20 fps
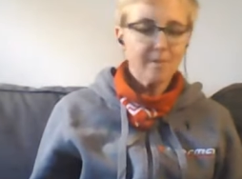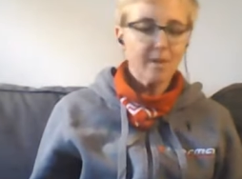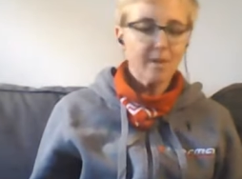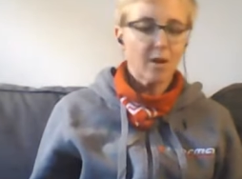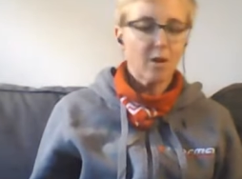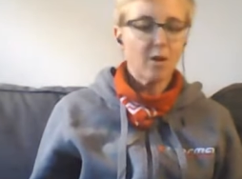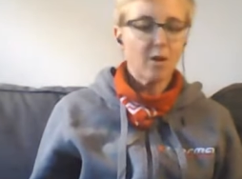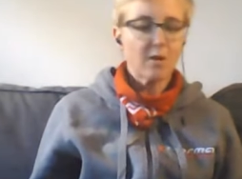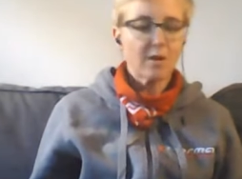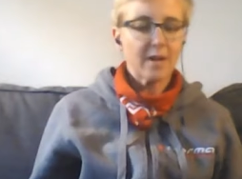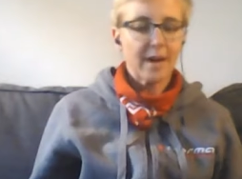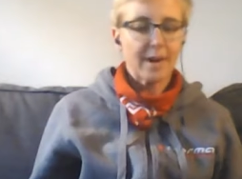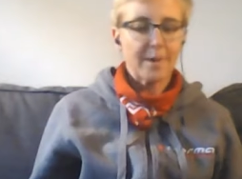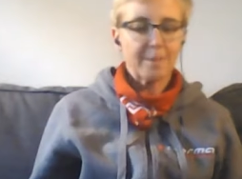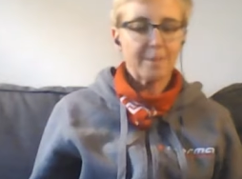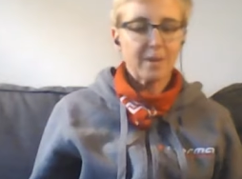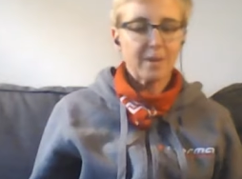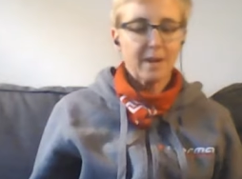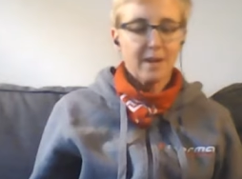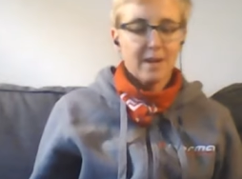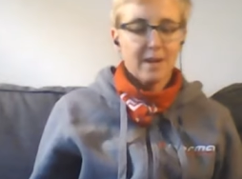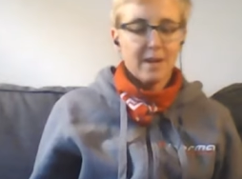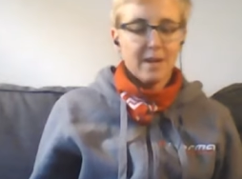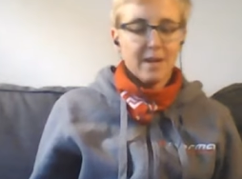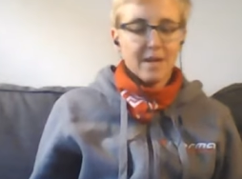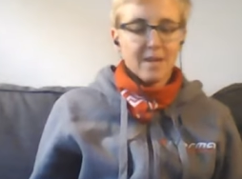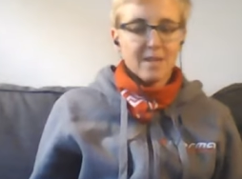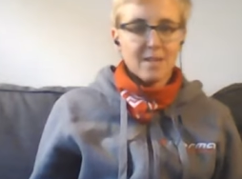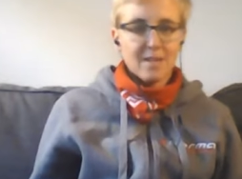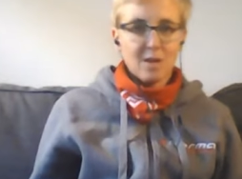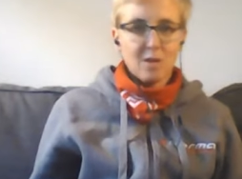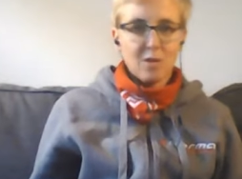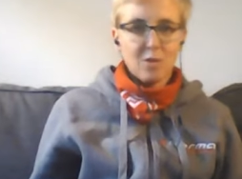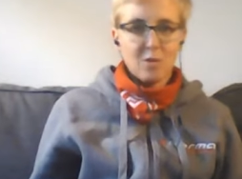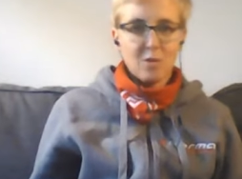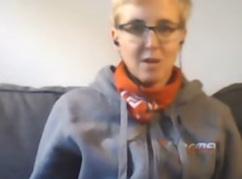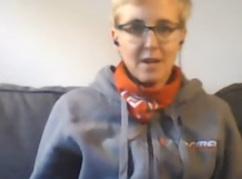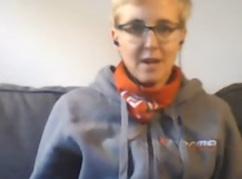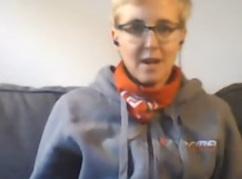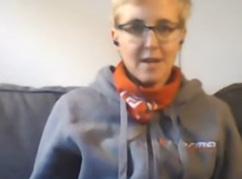Okay,
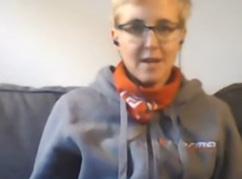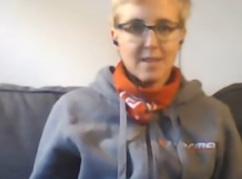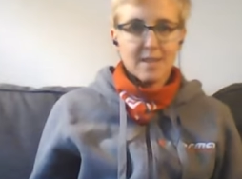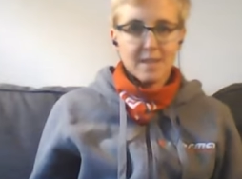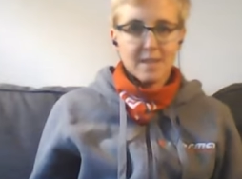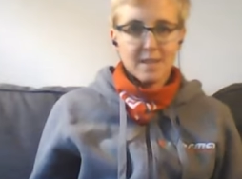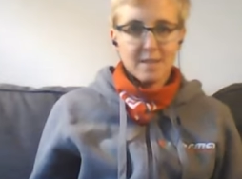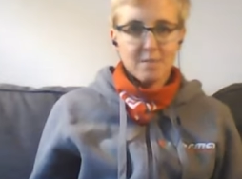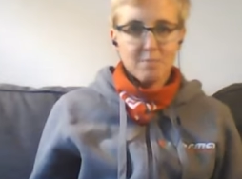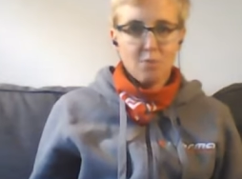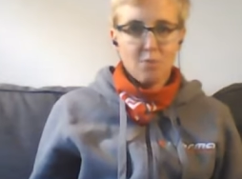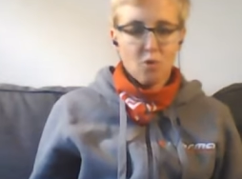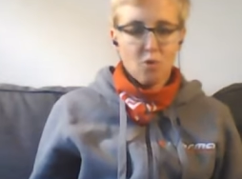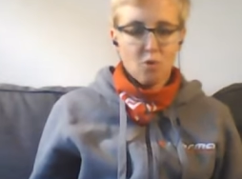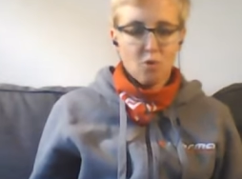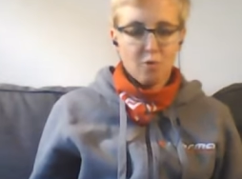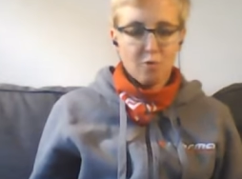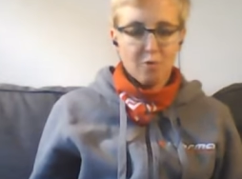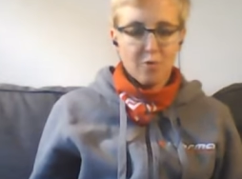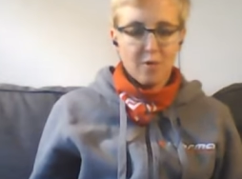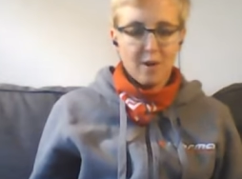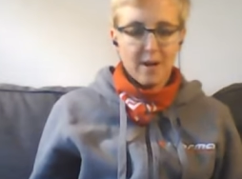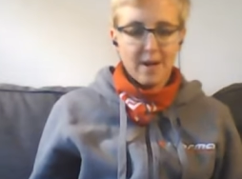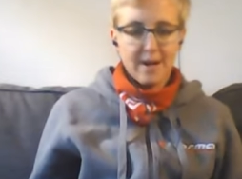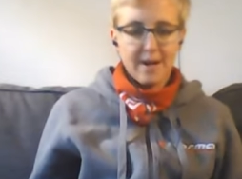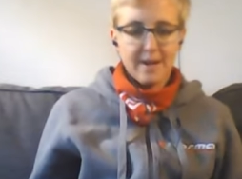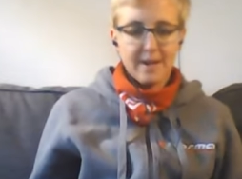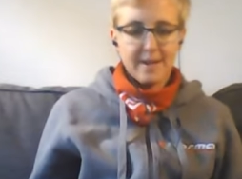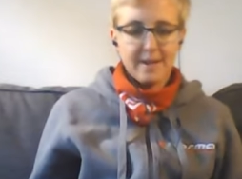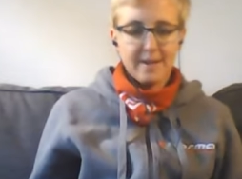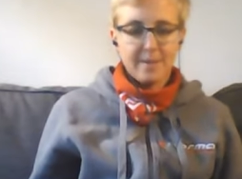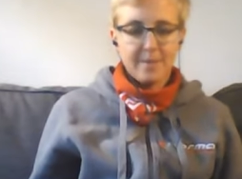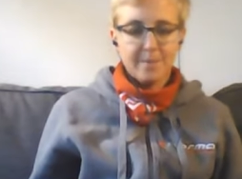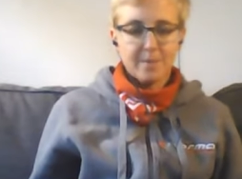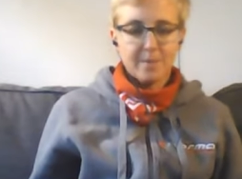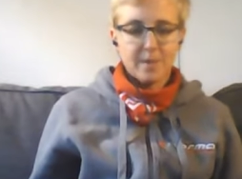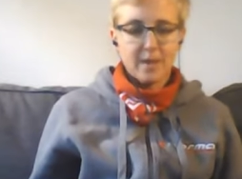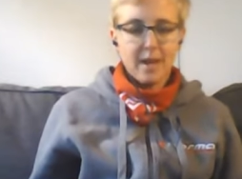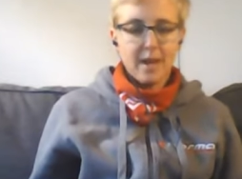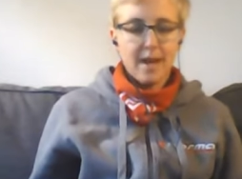so let's move. Um,
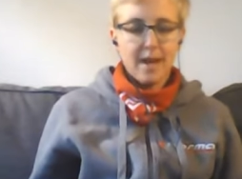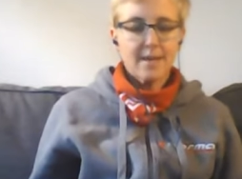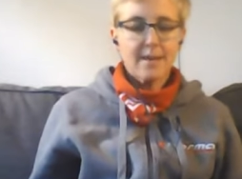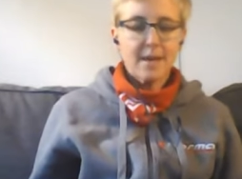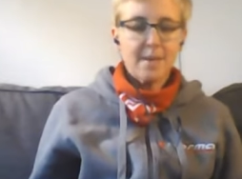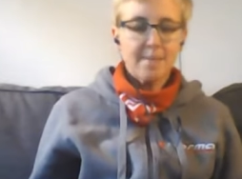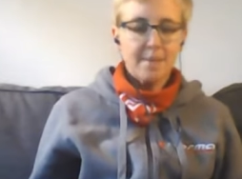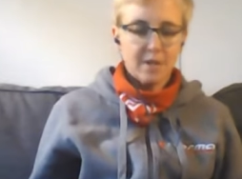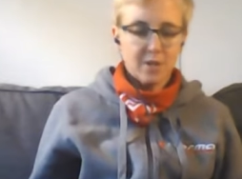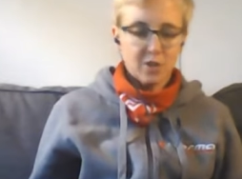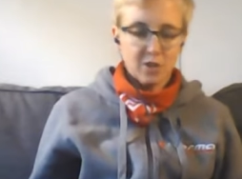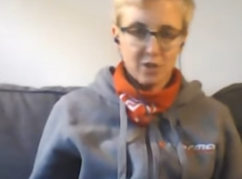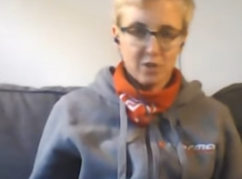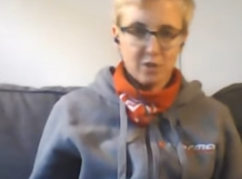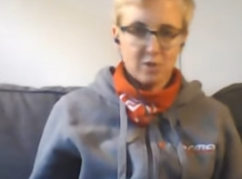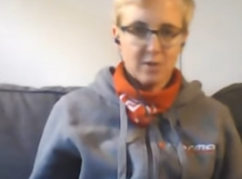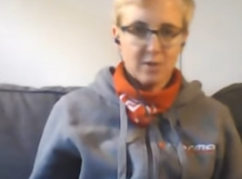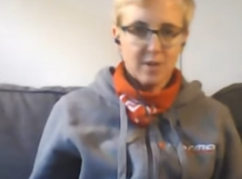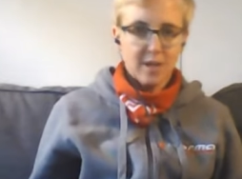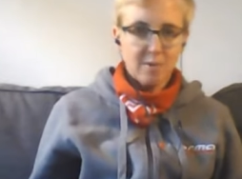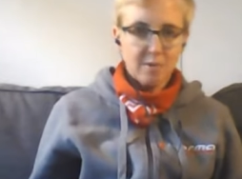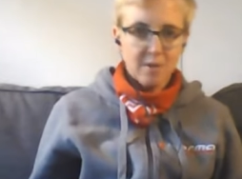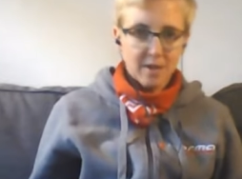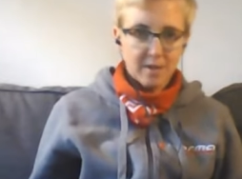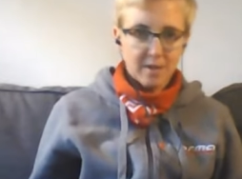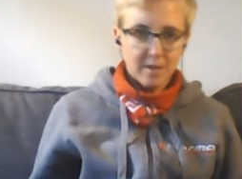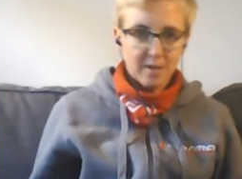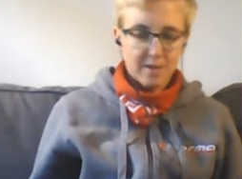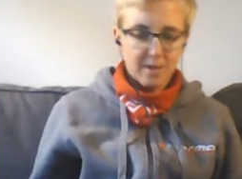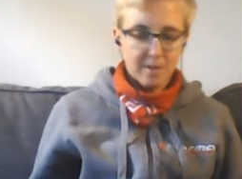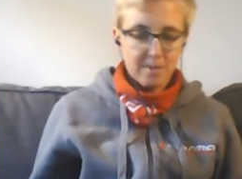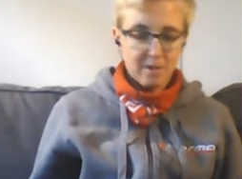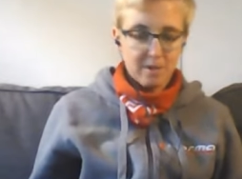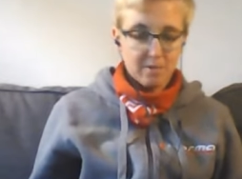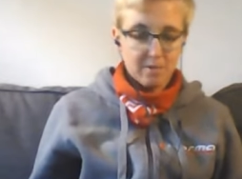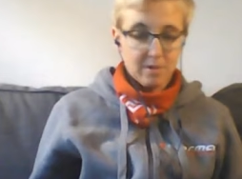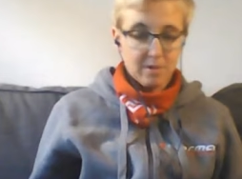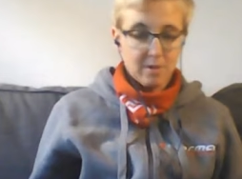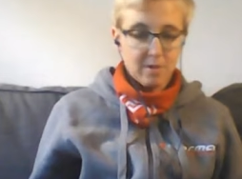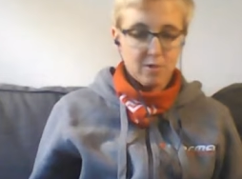as I mentioned, today we'll talk
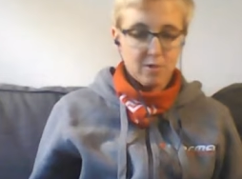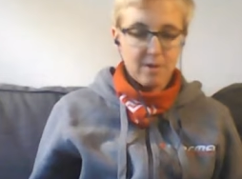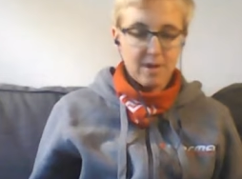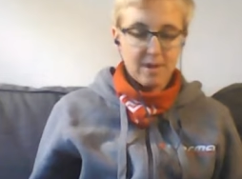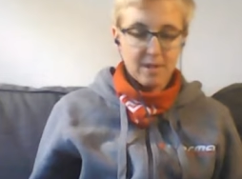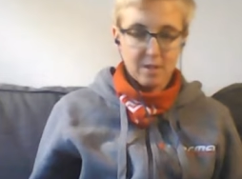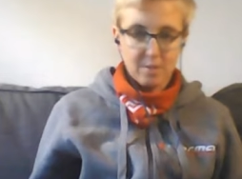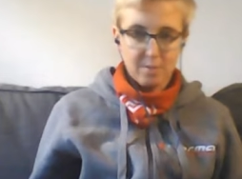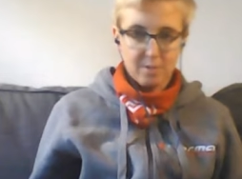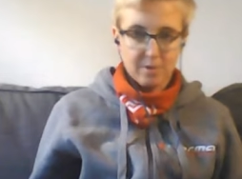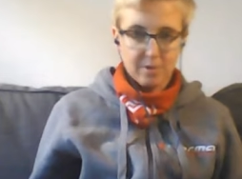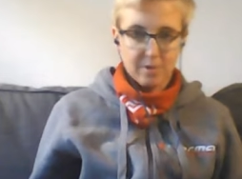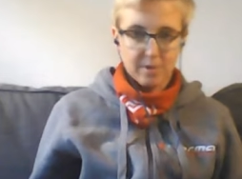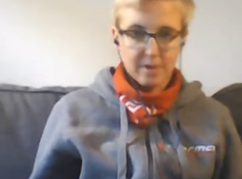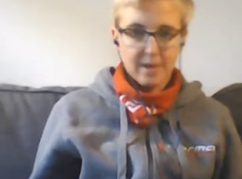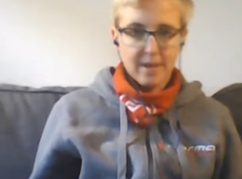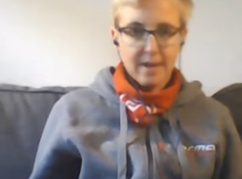about the transport.